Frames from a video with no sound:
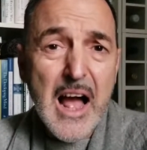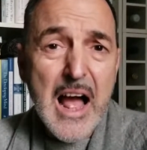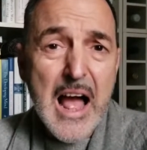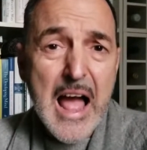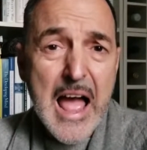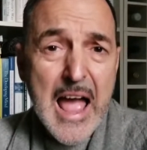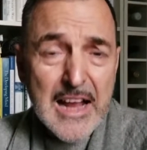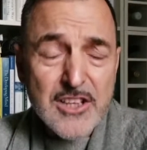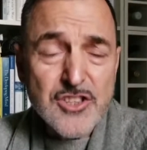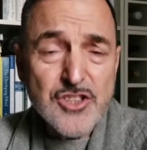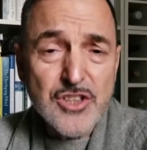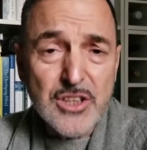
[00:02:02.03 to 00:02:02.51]

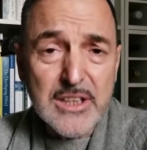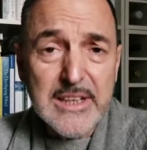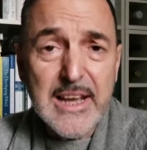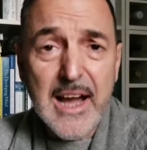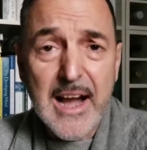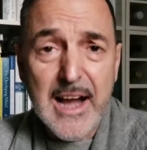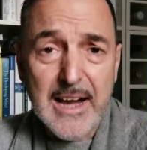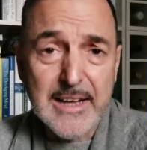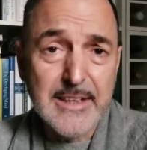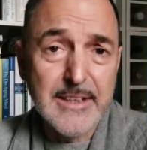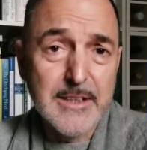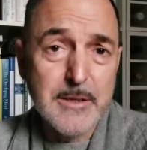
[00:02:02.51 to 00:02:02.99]
actually
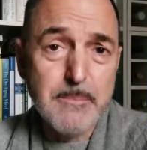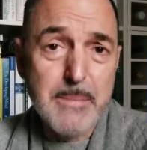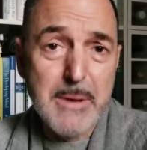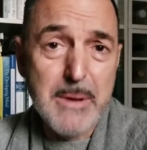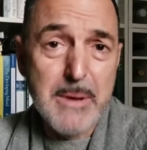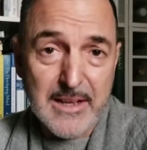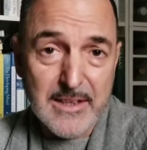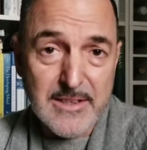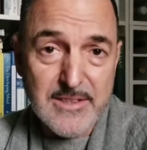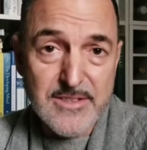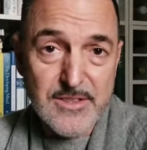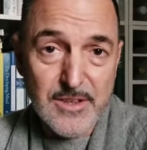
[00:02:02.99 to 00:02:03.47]
harder to
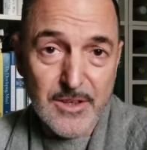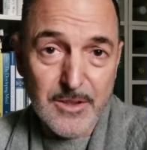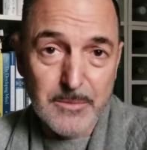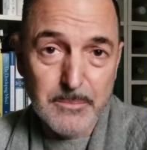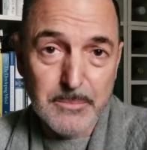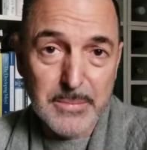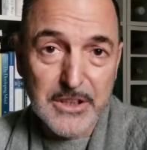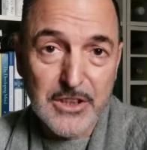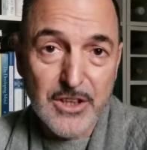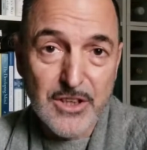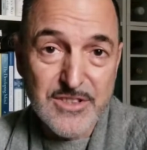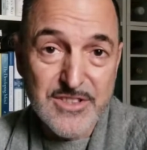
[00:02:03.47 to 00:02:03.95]
balance on
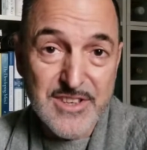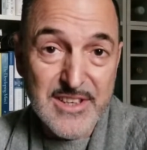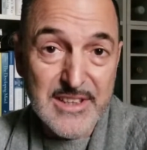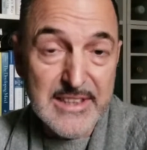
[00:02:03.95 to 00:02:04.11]
because it